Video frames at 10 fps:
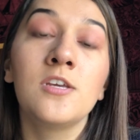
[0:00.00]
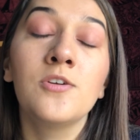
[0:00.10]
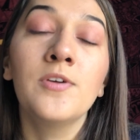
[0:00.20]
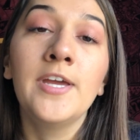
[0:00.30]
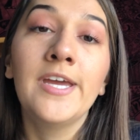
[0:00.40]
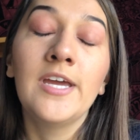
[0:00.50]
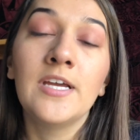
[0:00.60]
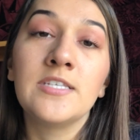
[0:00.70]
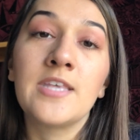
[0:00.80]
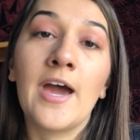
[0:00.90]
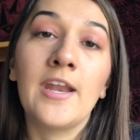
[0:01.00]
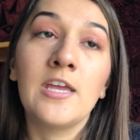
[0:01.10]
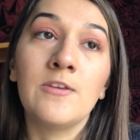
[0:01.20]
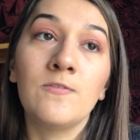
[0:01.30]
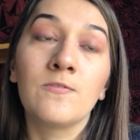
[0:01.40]
to you, is that
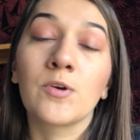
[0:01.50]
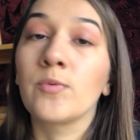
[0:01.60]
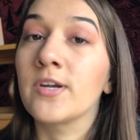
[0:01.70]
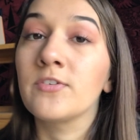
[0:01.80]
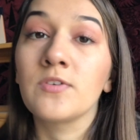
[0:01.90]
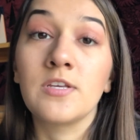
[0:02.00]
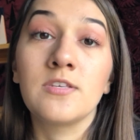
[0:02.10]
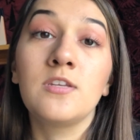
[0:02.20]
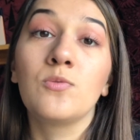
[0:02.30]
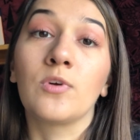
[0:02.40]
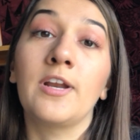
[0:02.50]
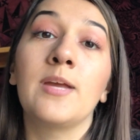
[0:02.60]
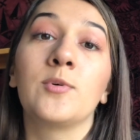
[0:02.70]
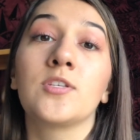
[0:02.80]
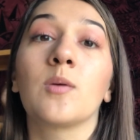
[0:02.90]
if for whatever reason you weren't
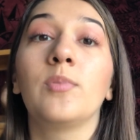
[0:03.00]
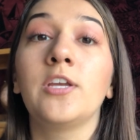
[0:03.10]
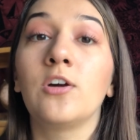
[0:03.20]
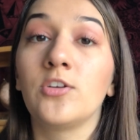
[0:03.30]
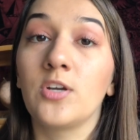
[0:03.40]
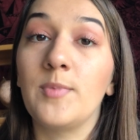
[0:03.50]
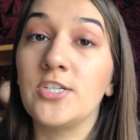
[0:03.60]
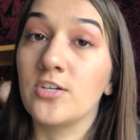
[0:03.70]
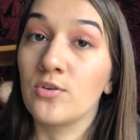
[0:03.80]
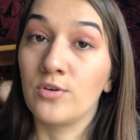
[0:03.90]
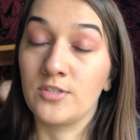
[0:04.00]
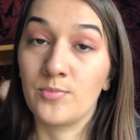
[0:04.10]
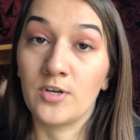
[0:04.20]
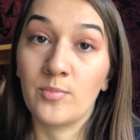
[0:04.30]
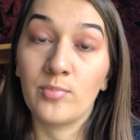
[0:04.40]
able to complete all your major
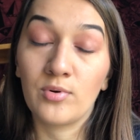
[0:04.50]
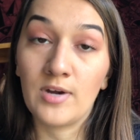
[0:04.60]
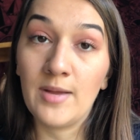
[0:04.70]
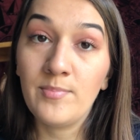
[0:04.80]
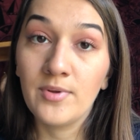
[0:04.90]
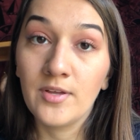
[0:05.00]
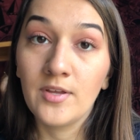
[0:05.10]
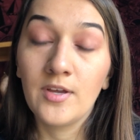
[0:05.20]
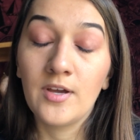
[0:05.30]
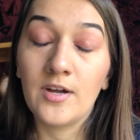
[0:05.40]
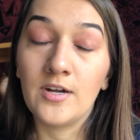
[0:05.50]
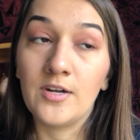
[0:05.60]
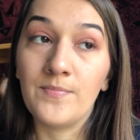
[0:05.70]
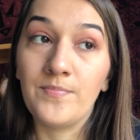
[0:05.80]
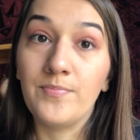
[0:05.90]
coursework prep,
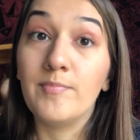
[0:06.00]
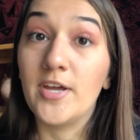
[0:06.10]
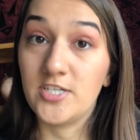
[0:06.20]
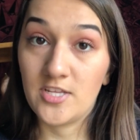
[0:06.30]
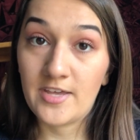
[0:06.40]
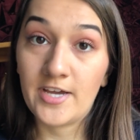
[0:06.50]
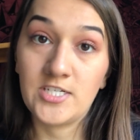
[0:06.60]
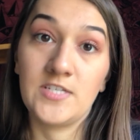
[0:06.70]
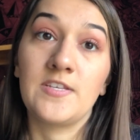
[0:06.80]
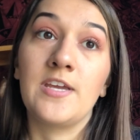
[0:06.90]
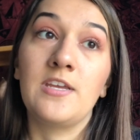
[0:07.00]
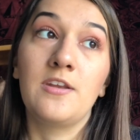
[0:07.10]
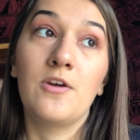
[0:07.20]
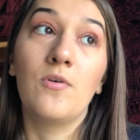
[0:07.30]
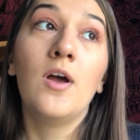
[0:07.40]
mention that. Just say, you
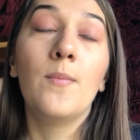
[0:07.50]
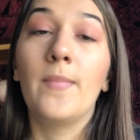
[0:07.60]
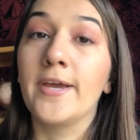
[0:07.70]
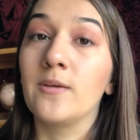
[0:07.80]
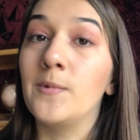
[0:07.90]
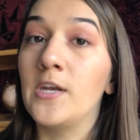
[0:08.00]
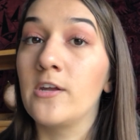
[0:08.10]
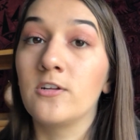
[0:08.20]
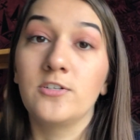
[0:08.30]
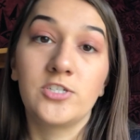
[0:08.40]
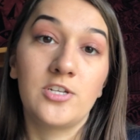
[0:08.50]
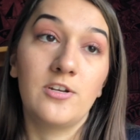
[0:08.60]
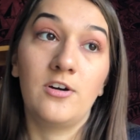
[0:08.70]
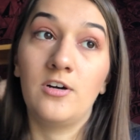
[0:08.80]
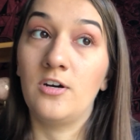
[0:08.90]
know, my community college did
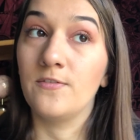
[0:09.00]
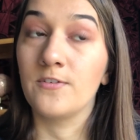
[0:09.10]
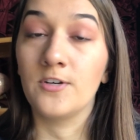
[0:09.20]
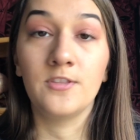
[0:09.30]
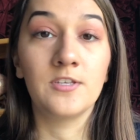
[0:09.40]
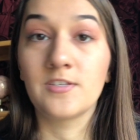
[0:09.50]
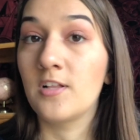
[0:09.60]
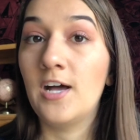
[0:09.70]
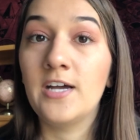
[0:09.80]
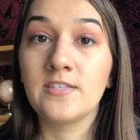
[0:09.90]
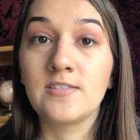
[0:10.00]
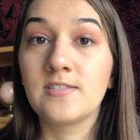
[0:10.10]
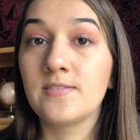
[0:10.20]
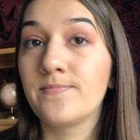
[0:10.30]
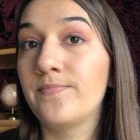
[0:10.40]
not offer this
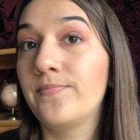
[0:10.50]
class.